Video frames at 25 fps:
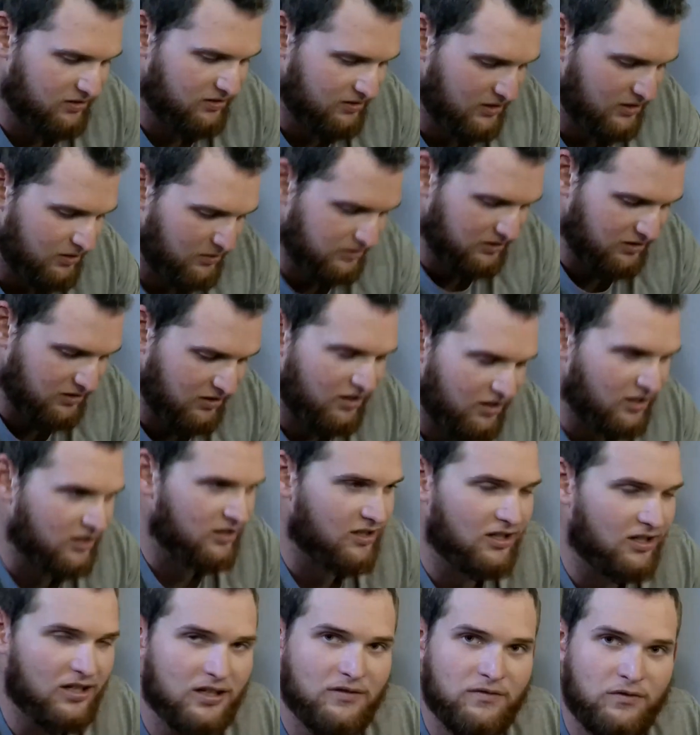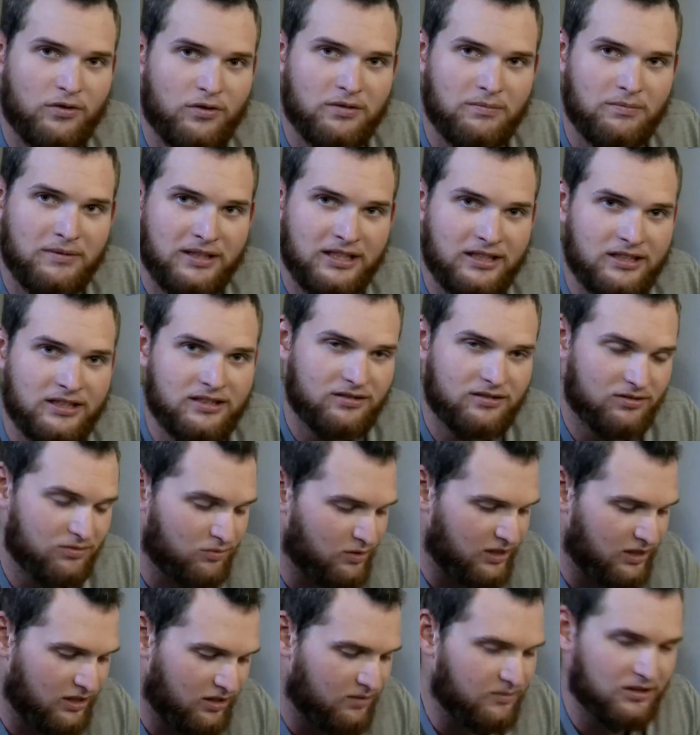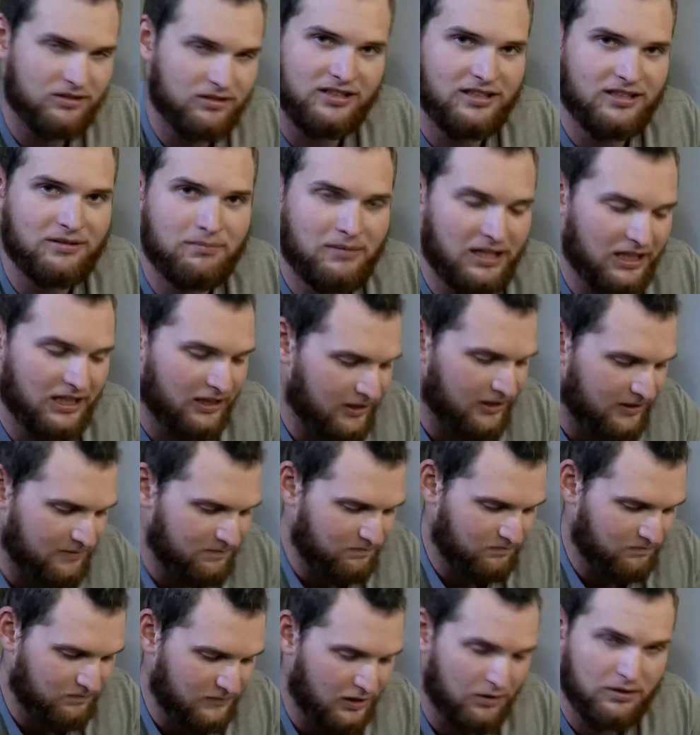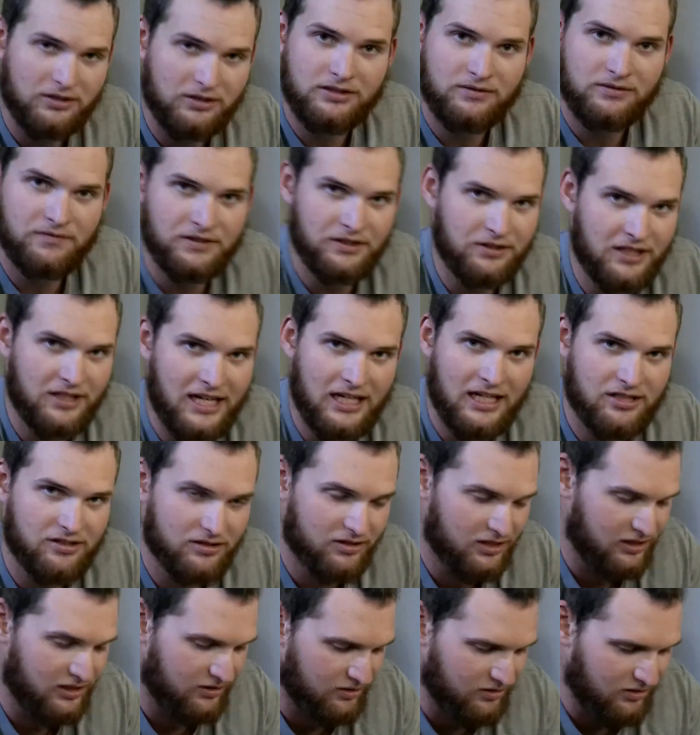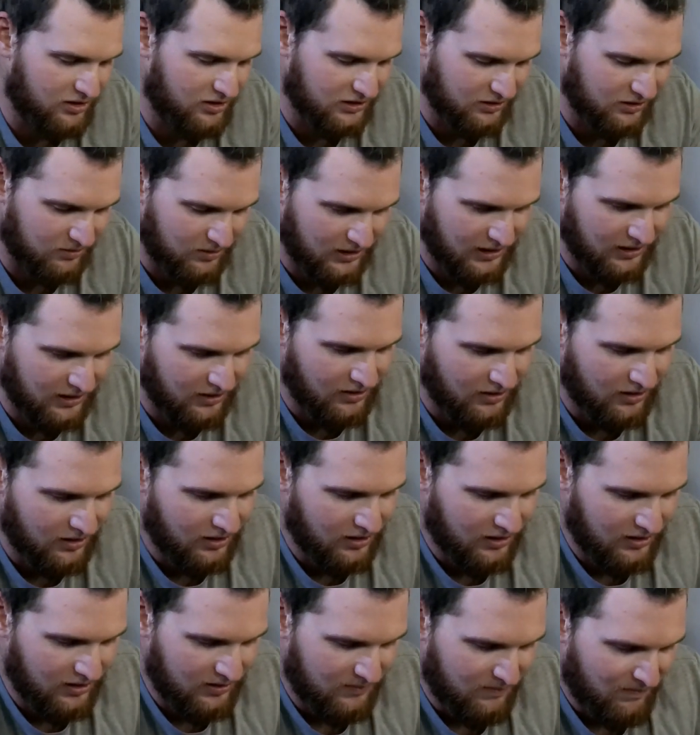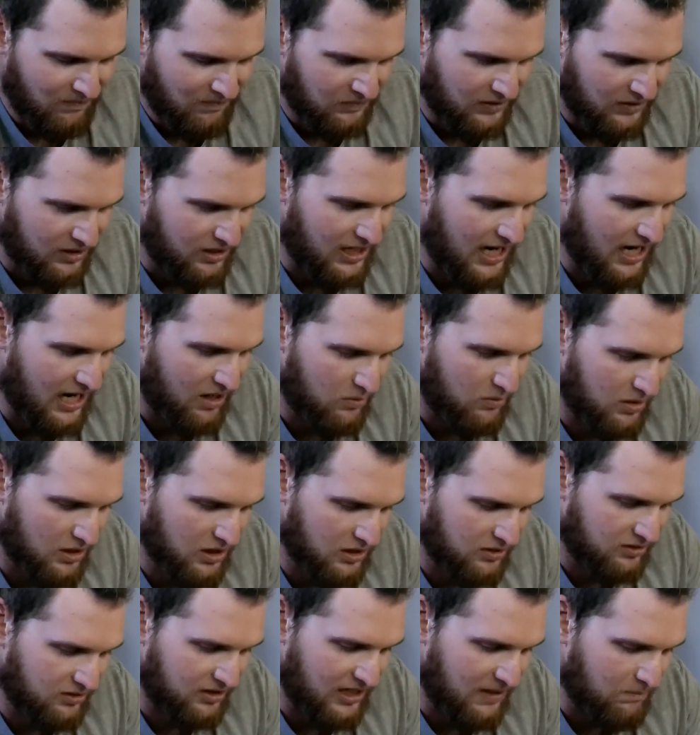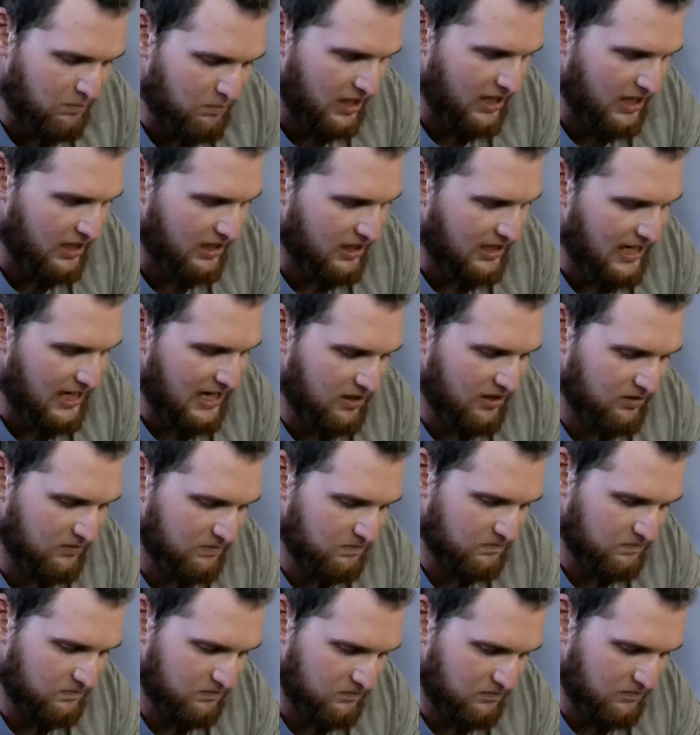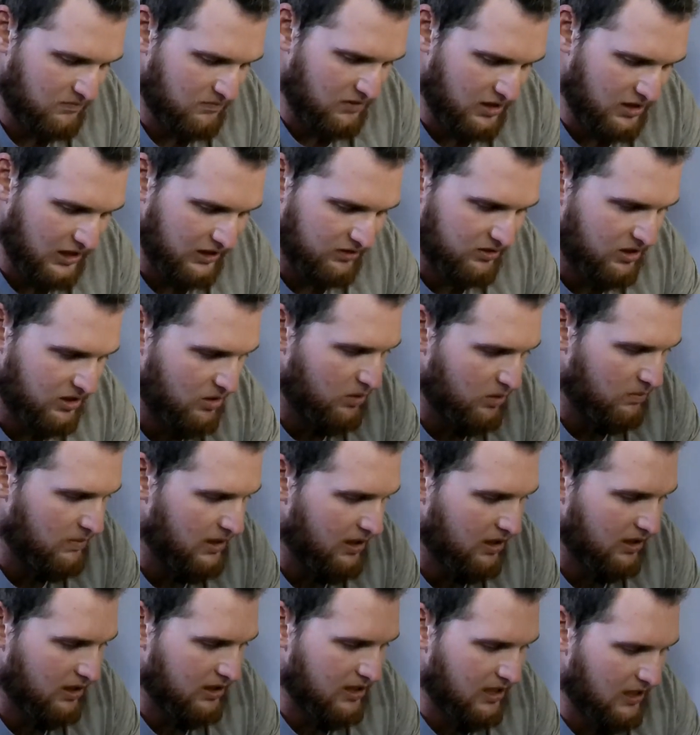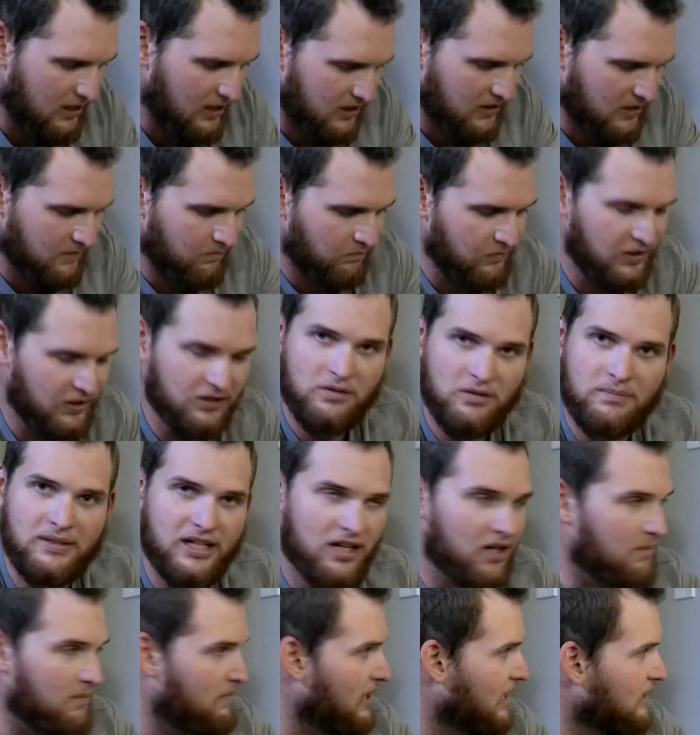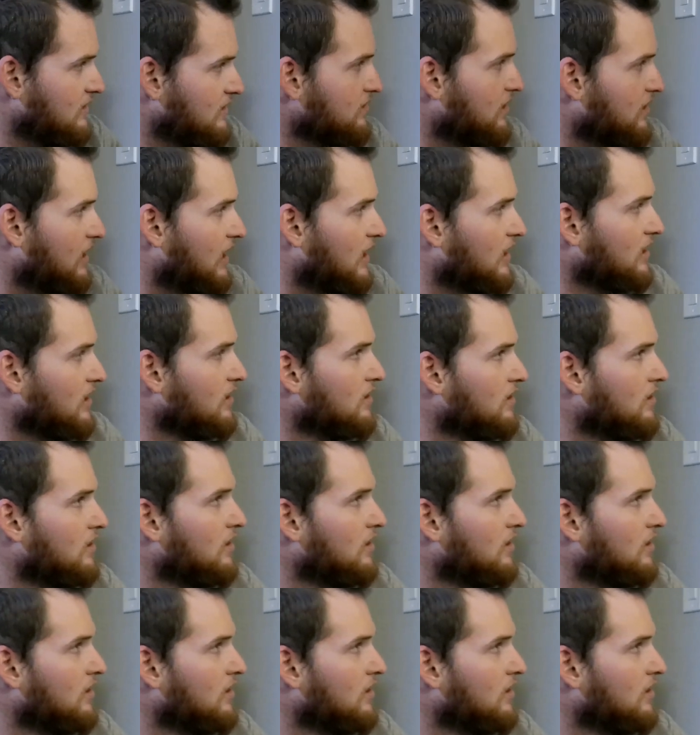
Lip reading: It was a long, hard 4 minutes. We almost didn't make it. There was a few casualties along the way. Now we're separating it out. These two will be our color. This will be our base layer.